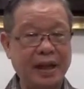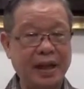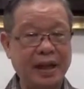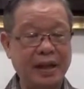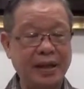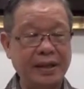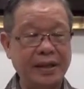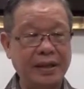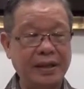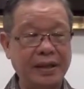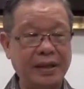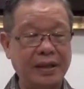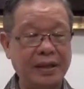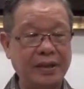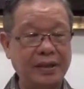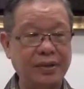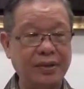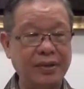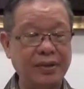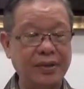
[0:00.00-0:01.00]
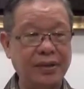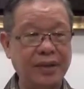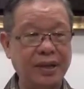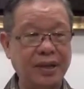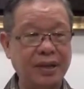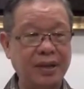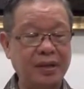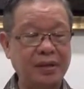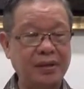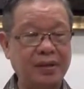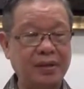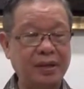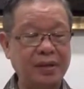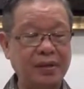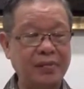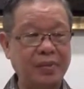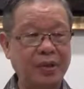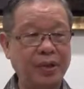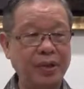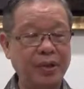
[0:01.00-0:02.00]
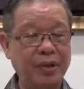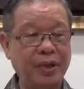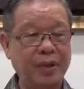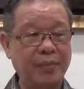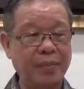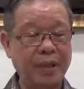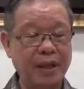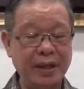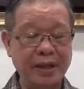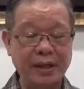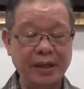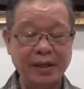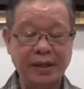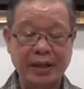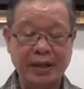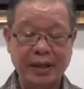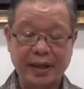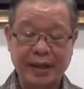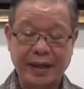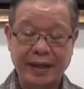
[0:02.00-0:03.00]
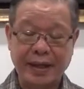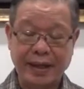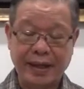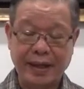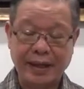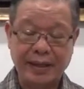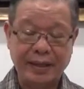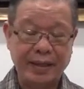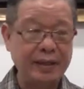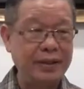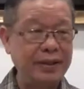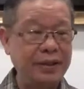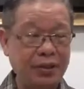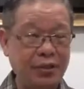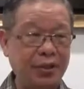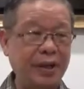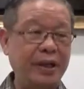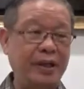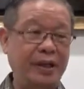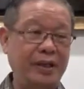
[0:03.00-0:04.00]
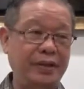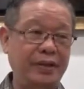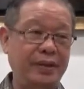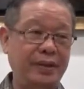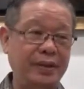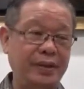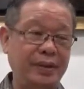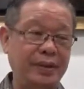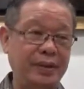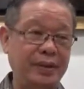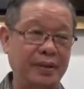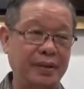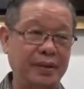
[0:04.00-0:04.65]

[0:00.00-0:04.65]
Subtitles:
eye, ear, nose, tongue, trunk, body and mind, and they distract us.